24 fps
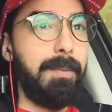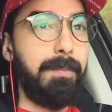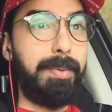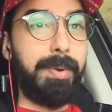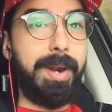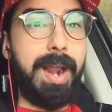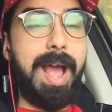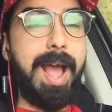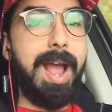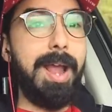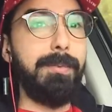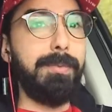
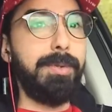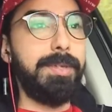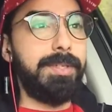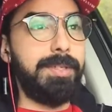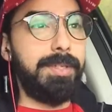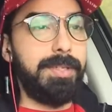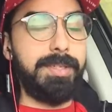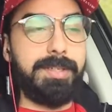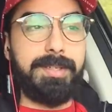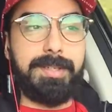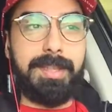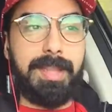but I
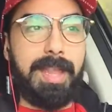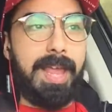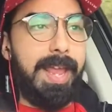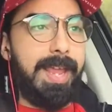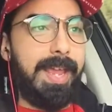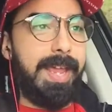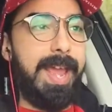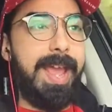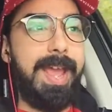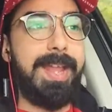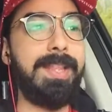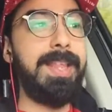was just
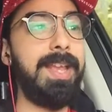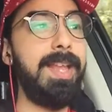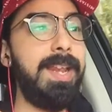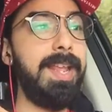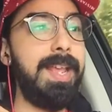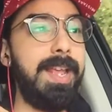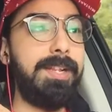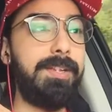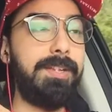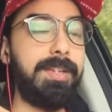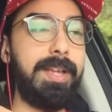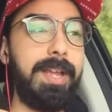like, and then
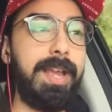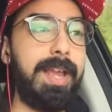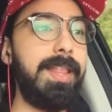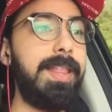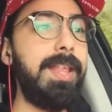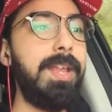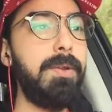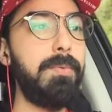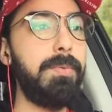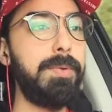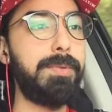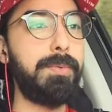it,
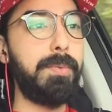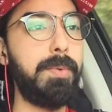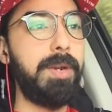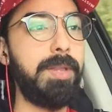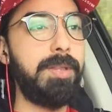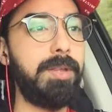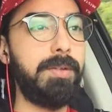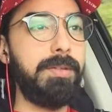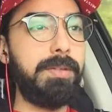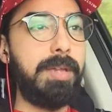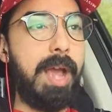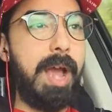and then it was one
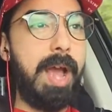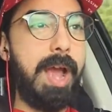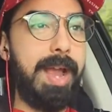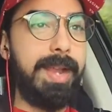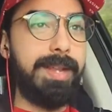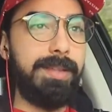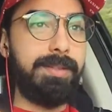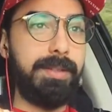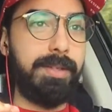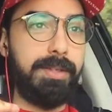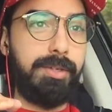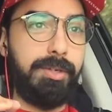of those
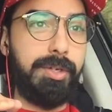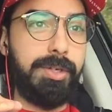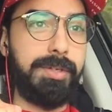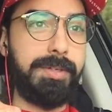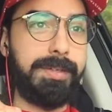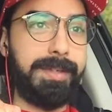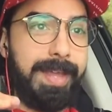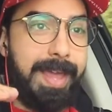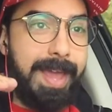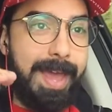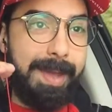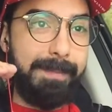highs that
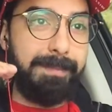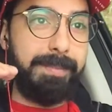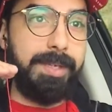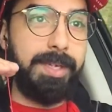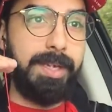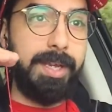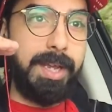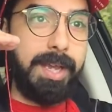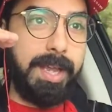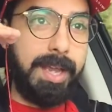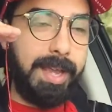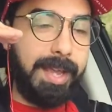just
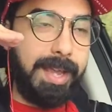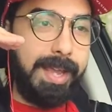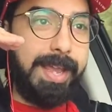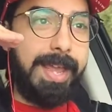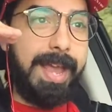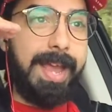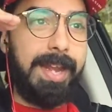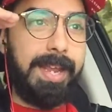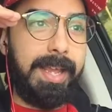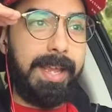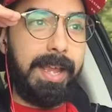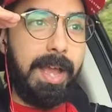kept
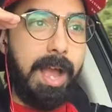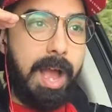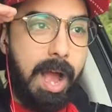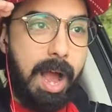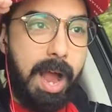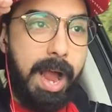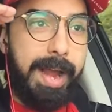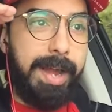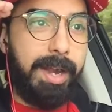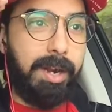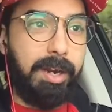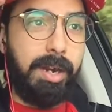getting
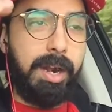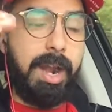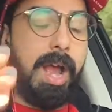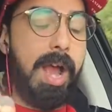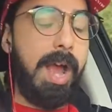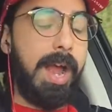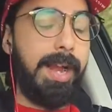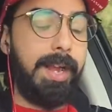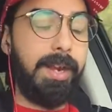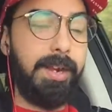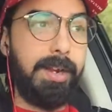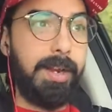higher and
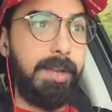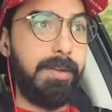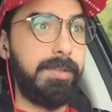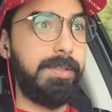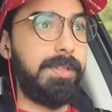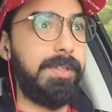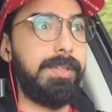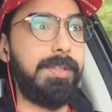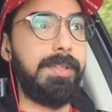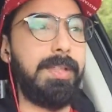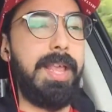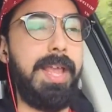higher, and I
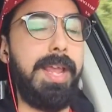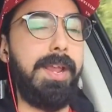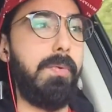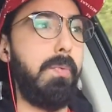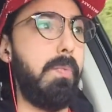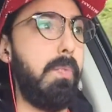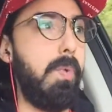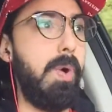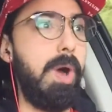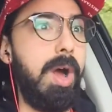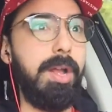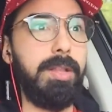was just like,
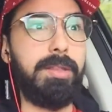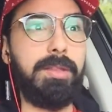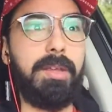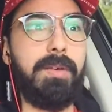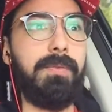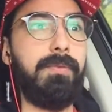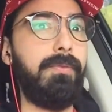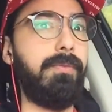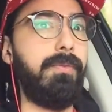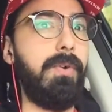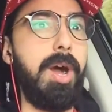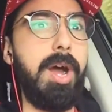"What
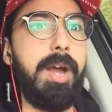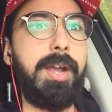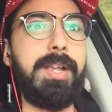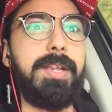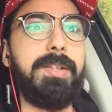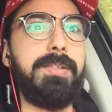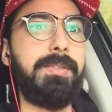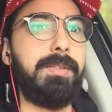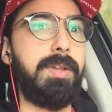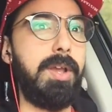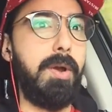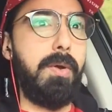the fuck
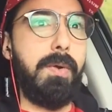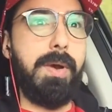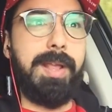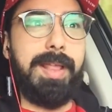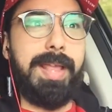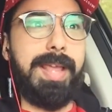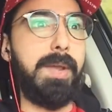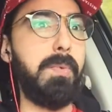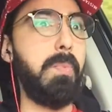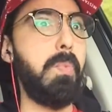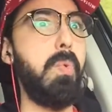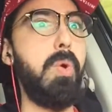is going?
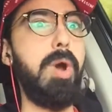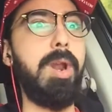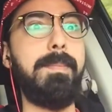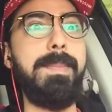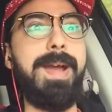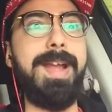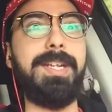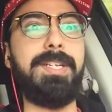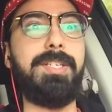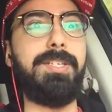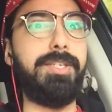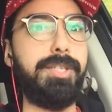Like, what
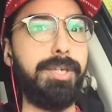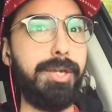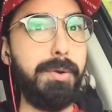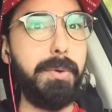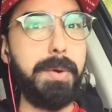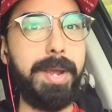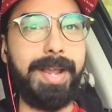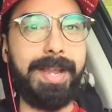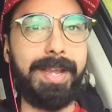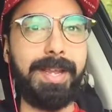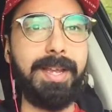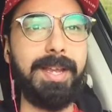am I
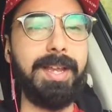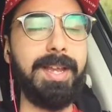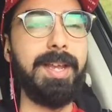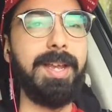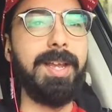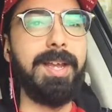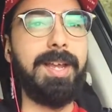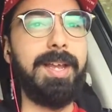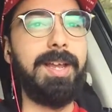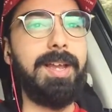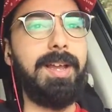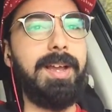doing?"
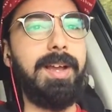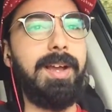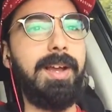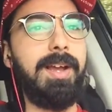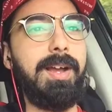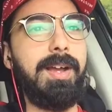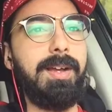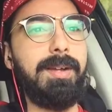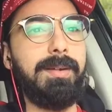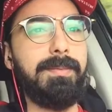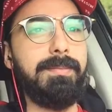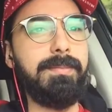
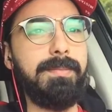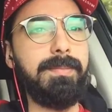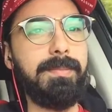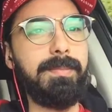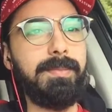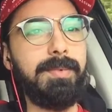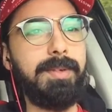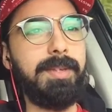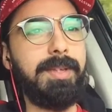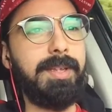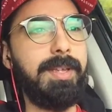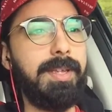Um,
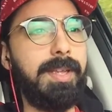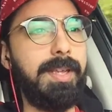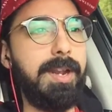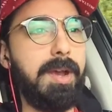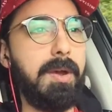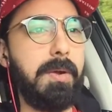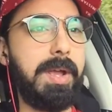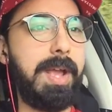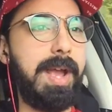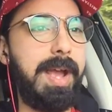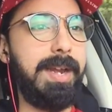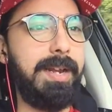you
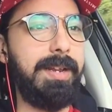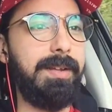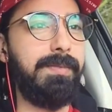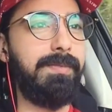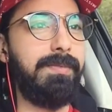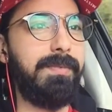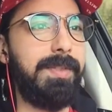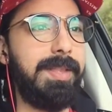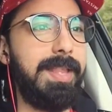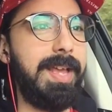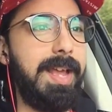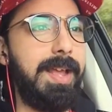know, kind
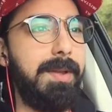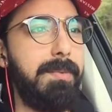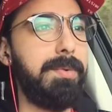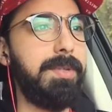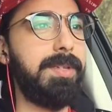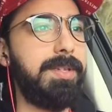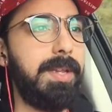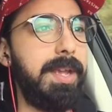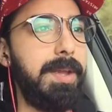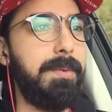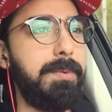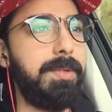of that. It
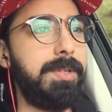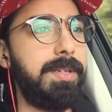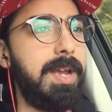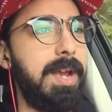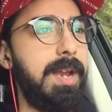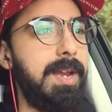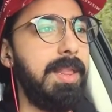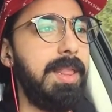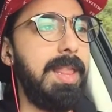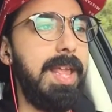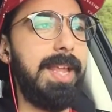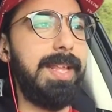was it was
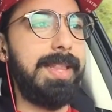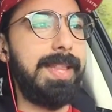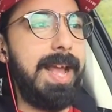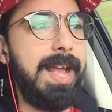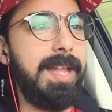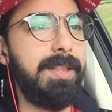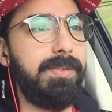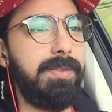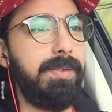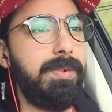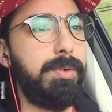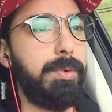kind of like
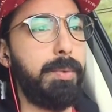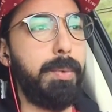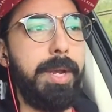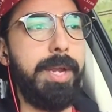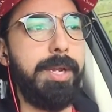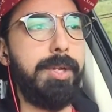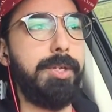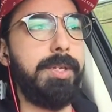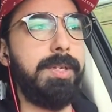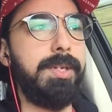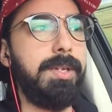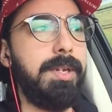that
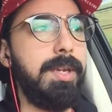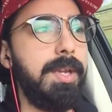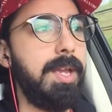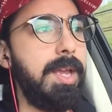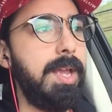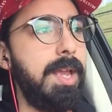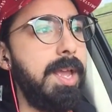situation,